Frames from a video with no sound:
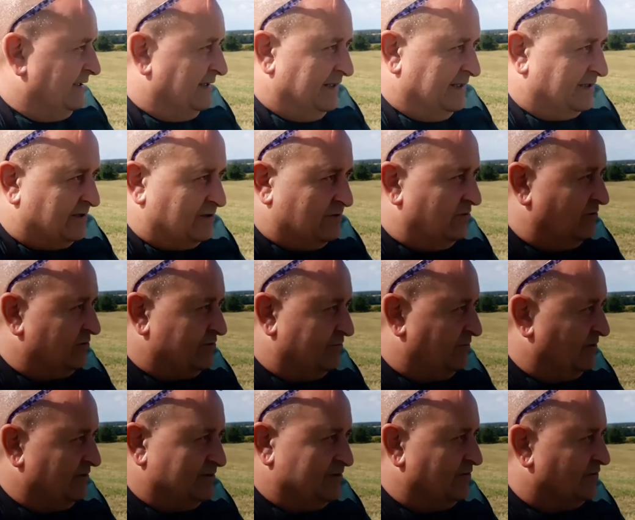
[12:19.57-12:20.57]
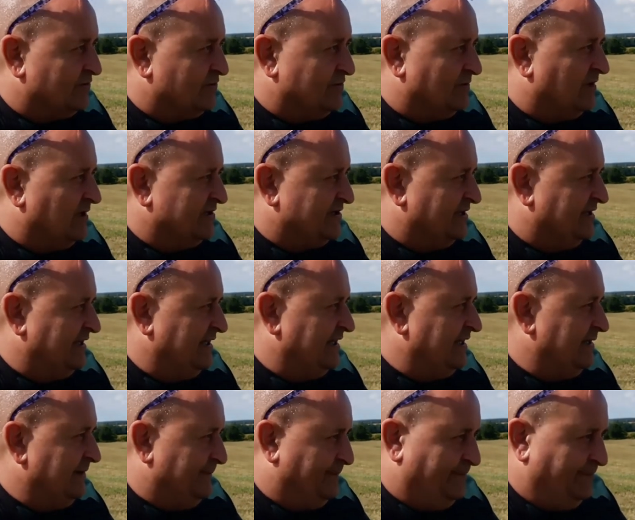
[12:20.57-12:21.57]
is cut once or twice a
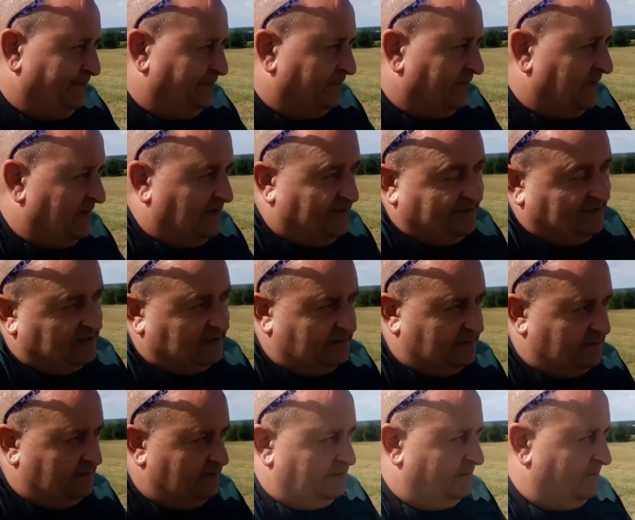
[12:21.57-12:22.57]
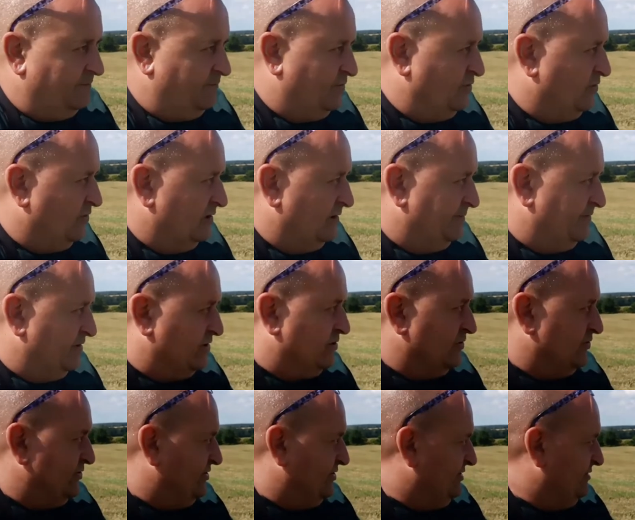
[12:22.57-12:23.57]
year and that's purely
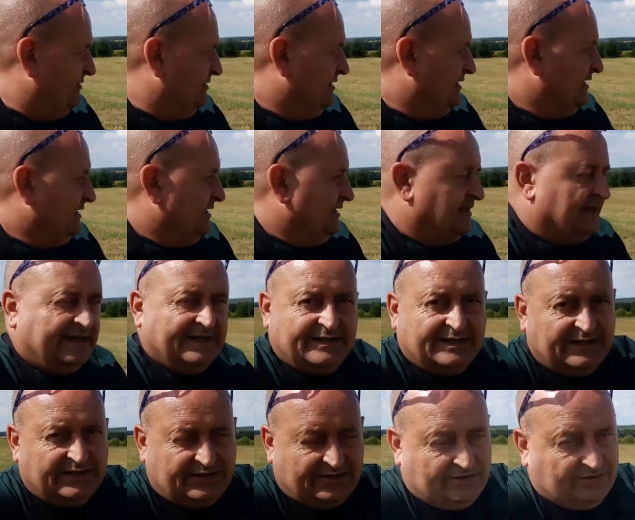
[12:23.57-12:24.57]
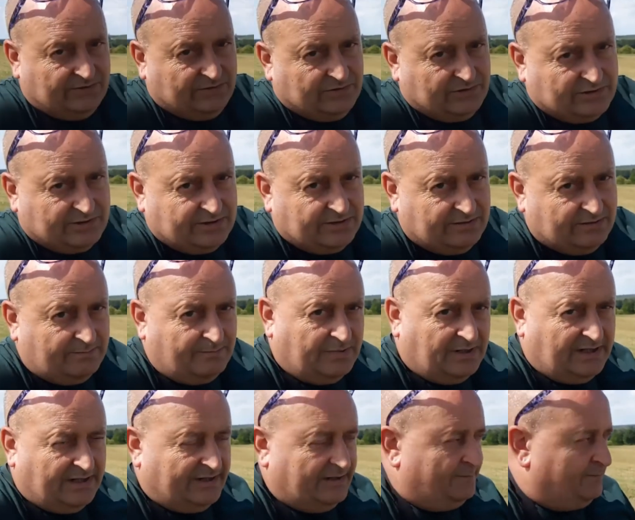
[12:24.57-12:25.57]
because it is used
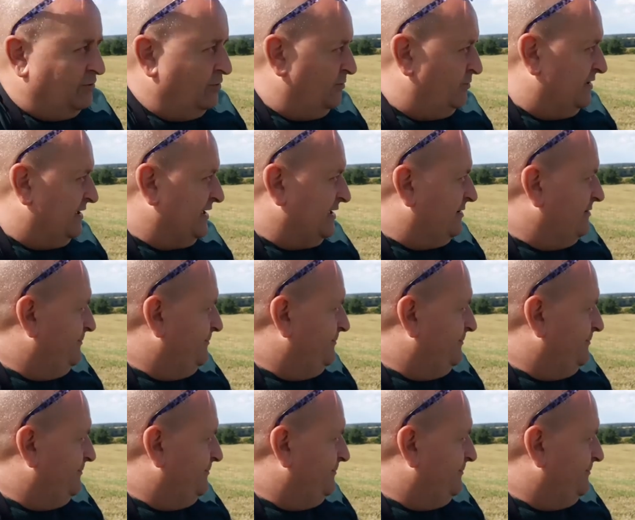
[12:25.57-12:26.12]
by the public.